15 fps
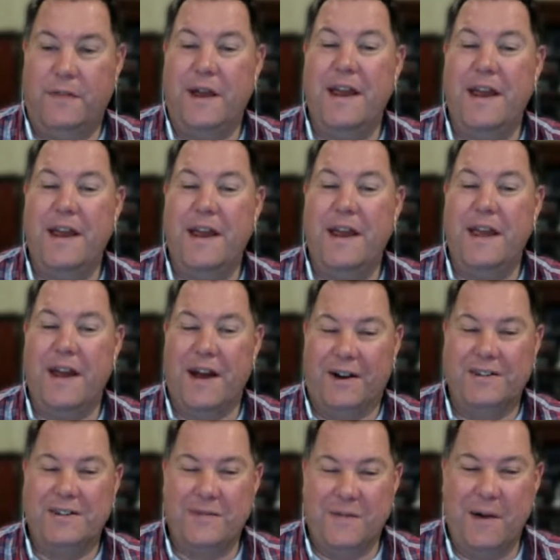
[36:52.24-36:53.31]
There you go. She
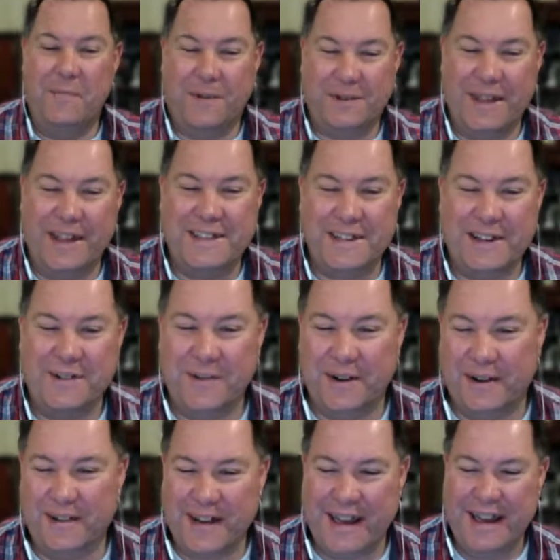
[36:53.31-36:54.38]
fumbled. That's a good
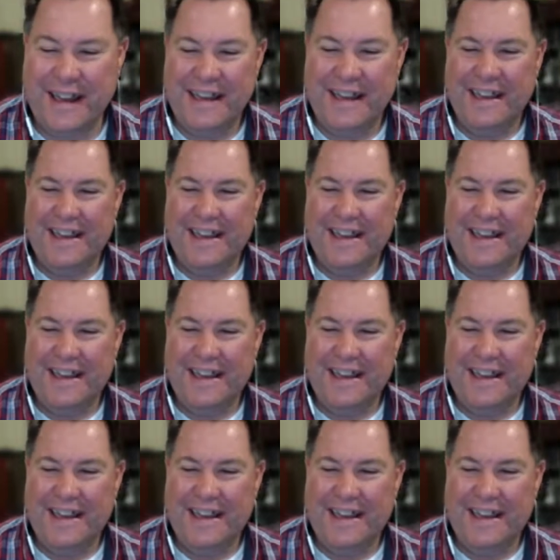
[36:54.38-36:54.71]
one. Okay.